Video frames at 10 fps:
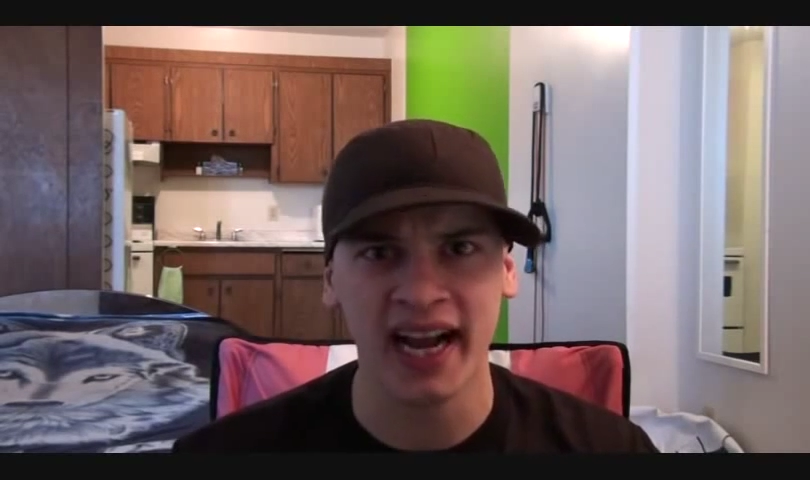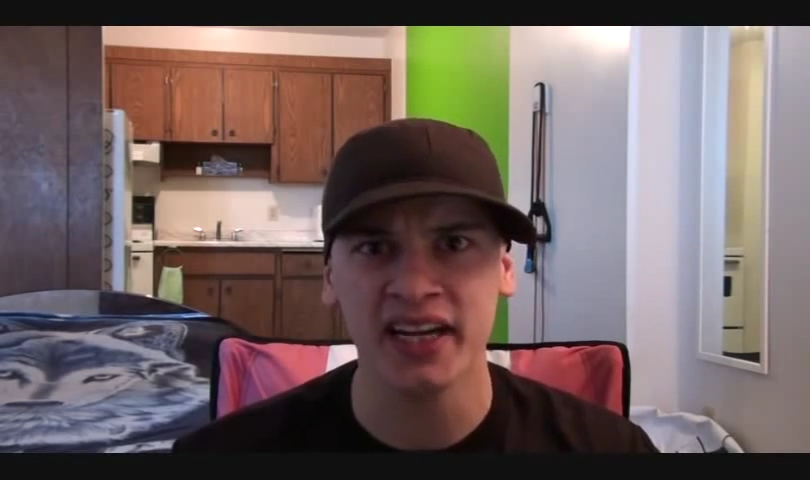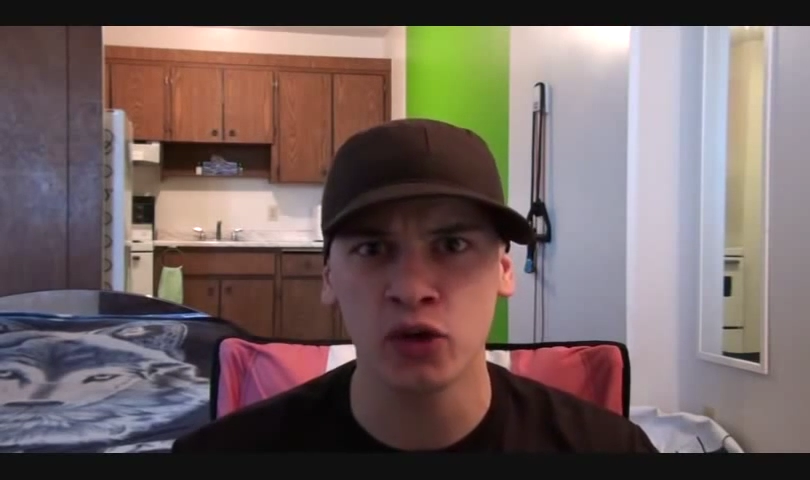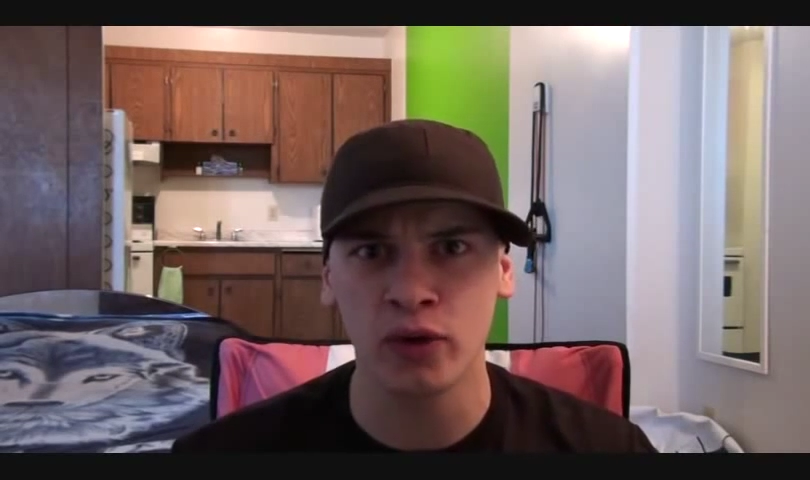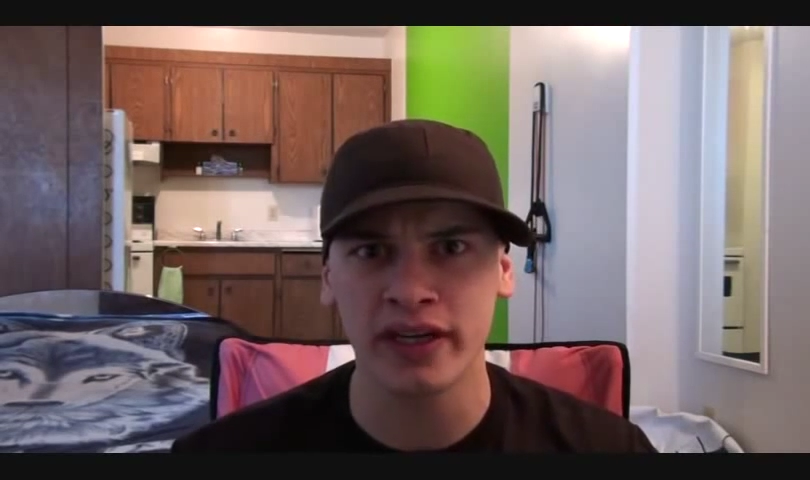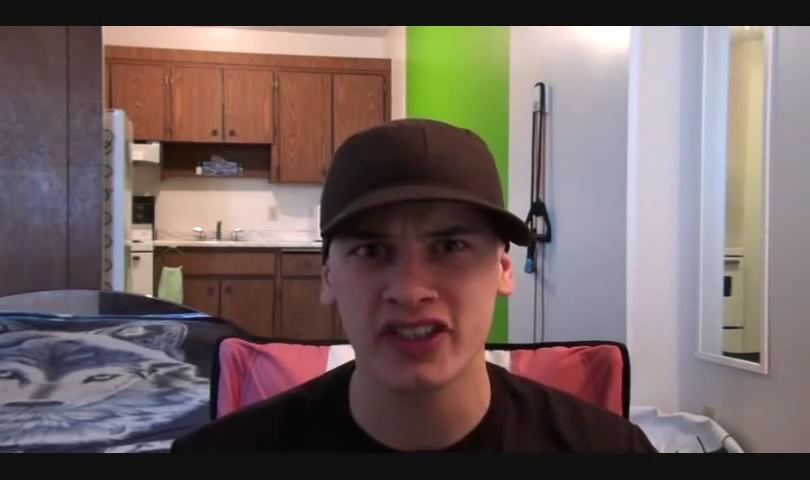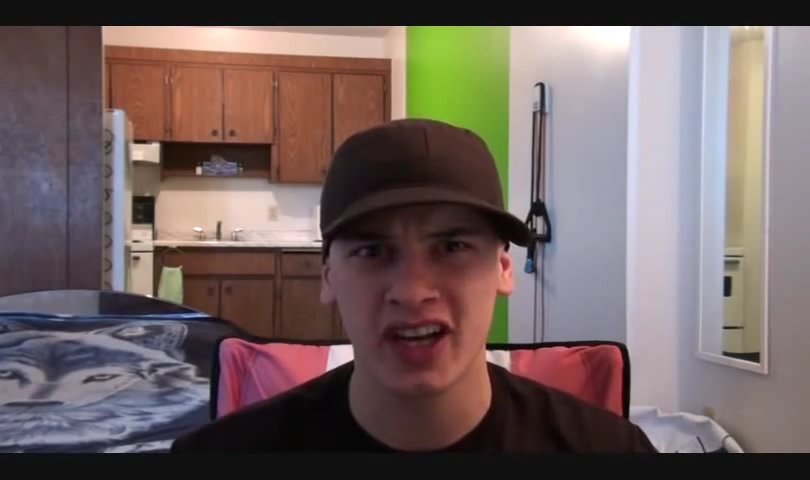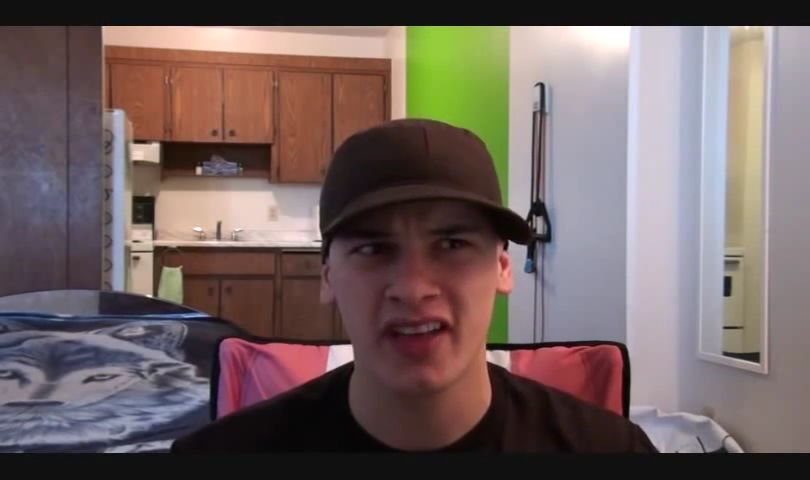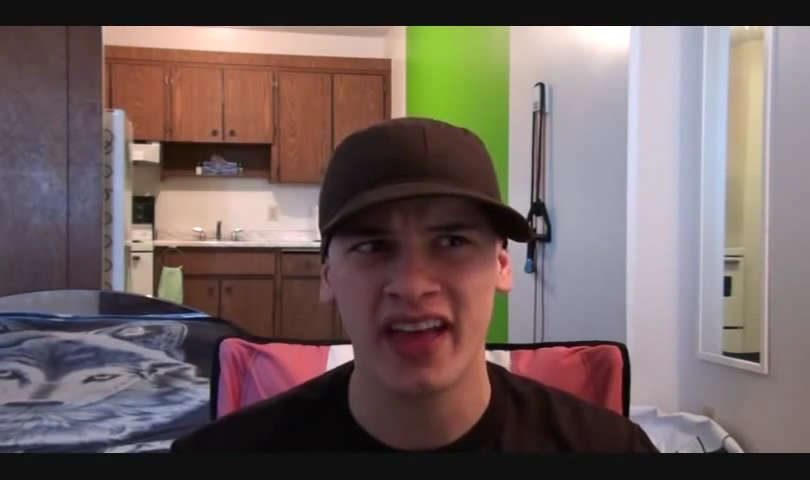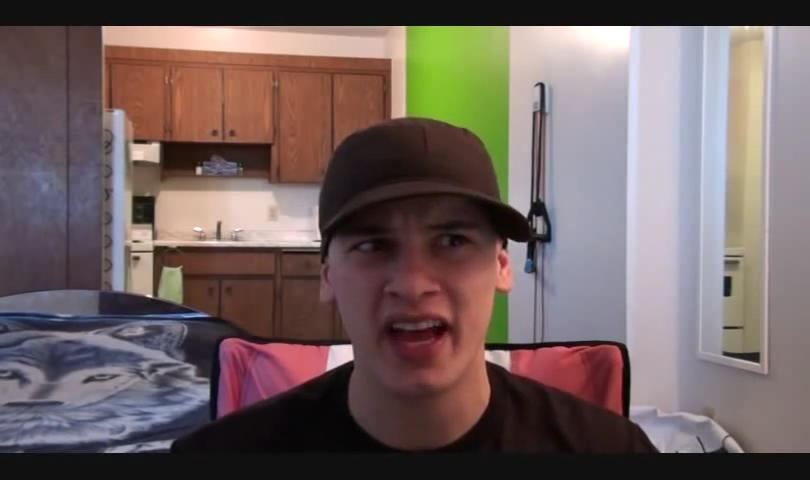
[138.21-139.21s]
Kinda wish
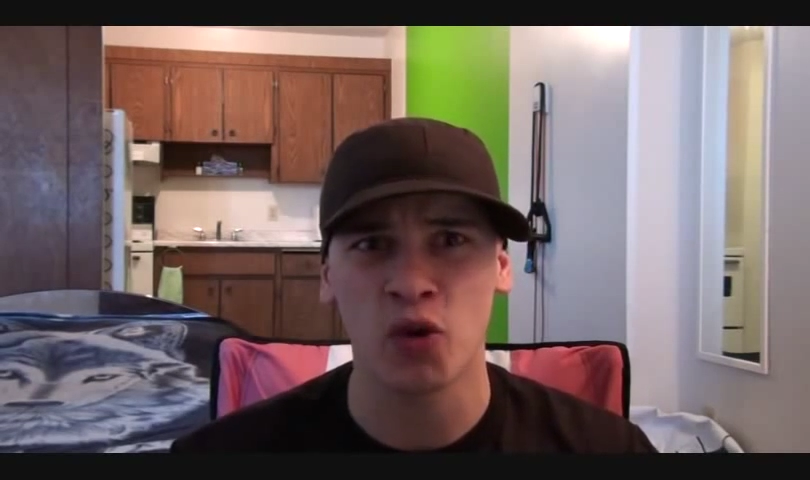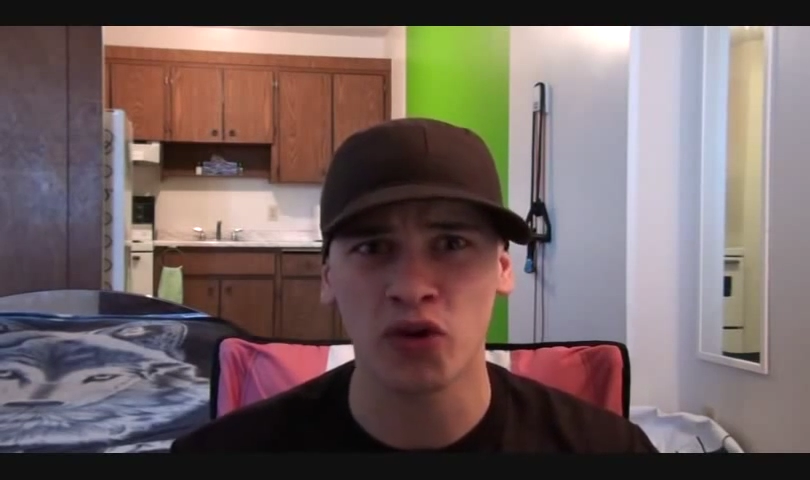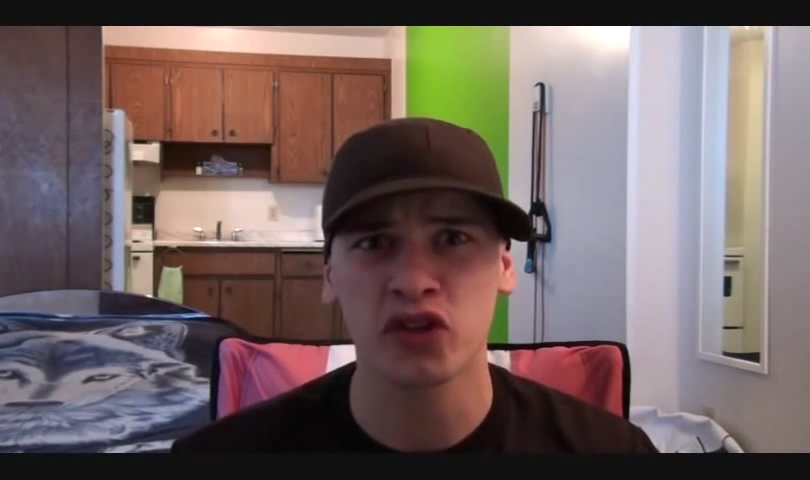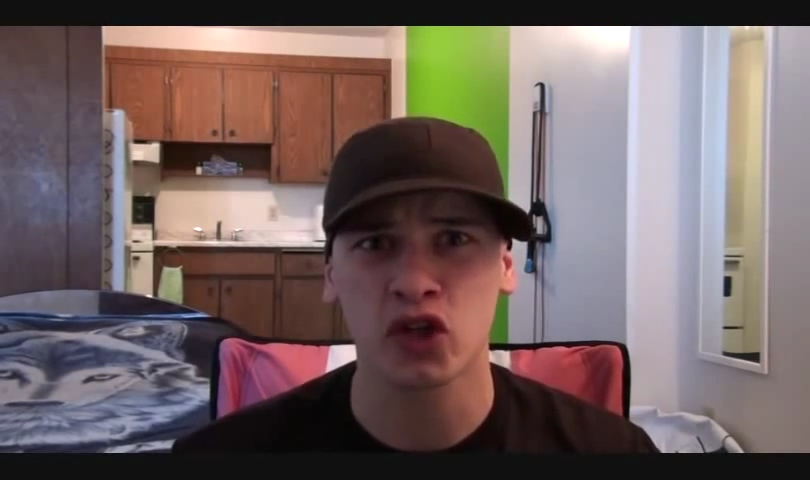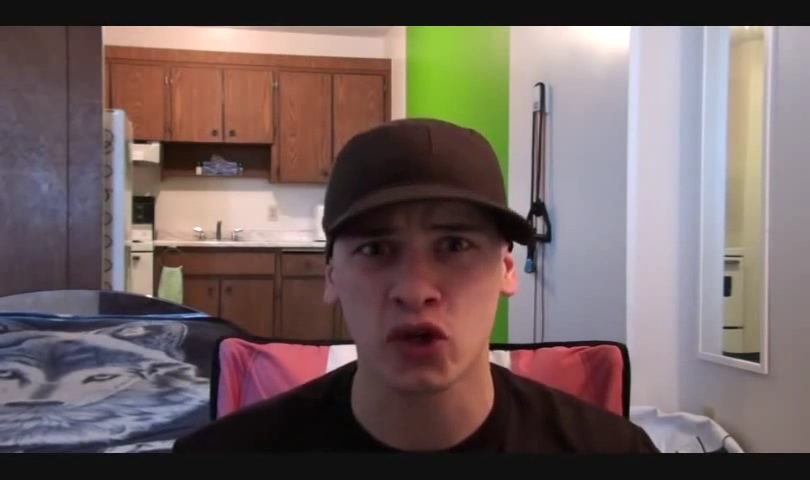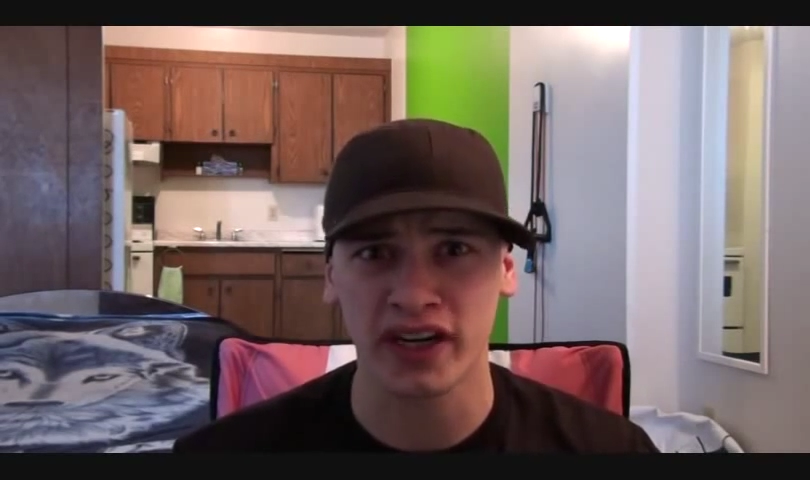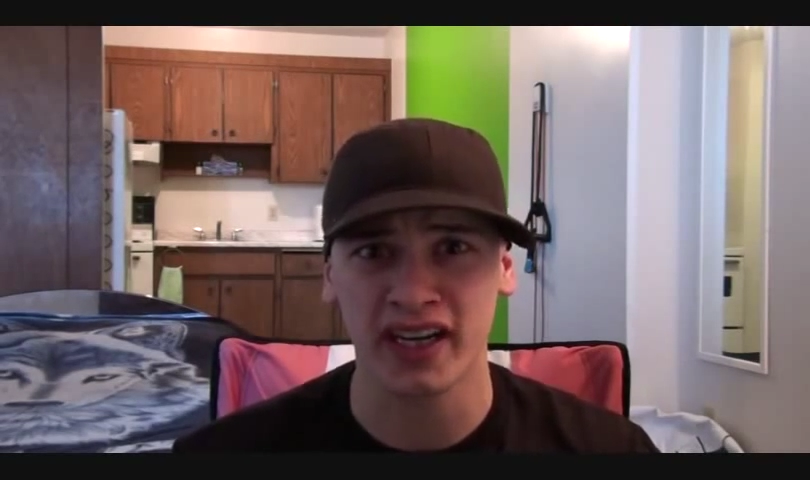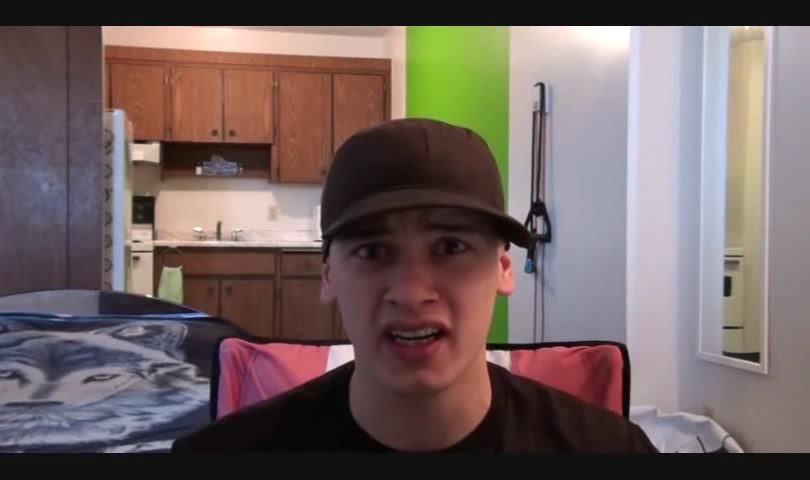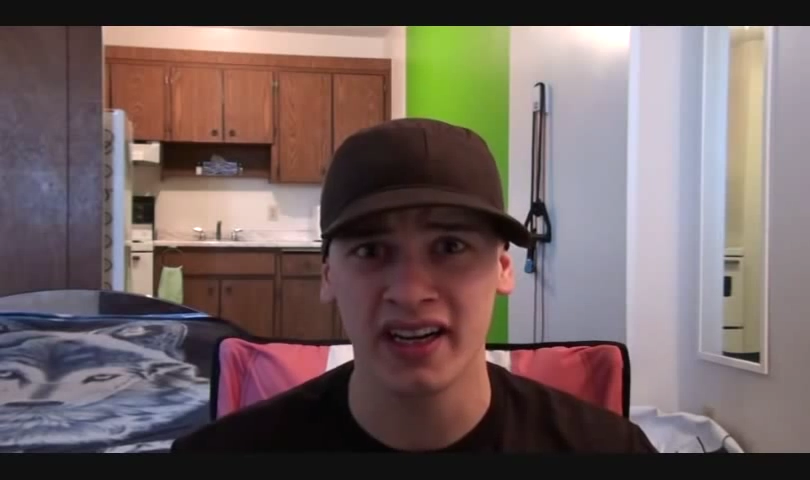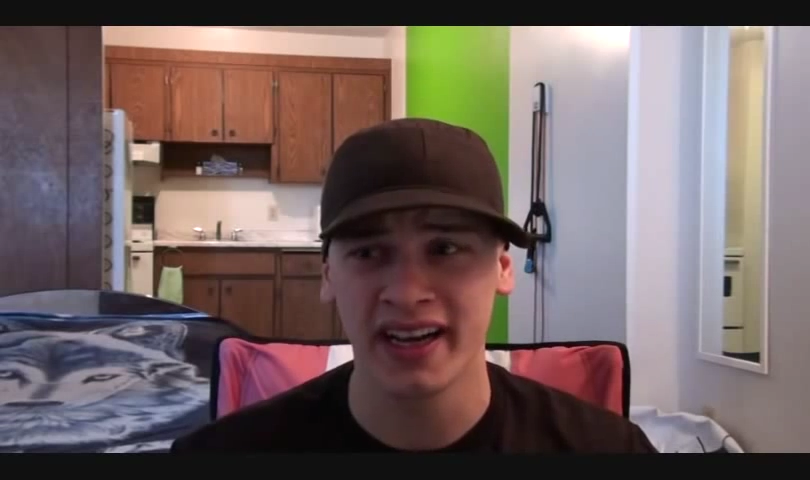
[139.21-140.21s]
that North
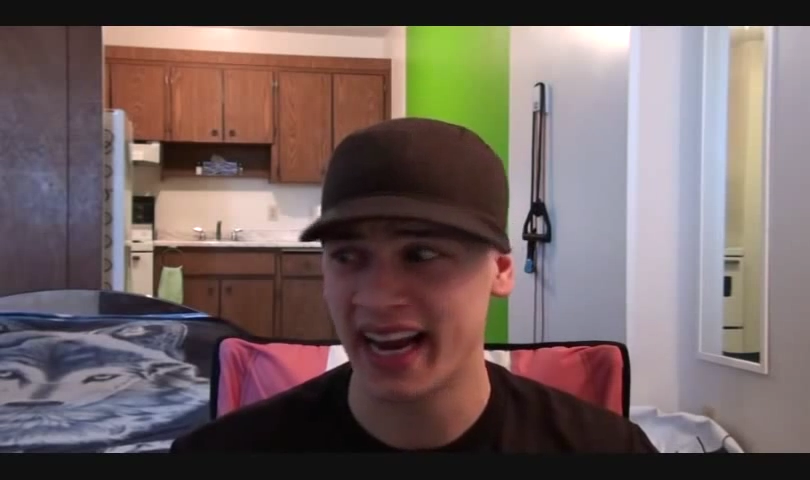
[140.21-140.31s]
Korea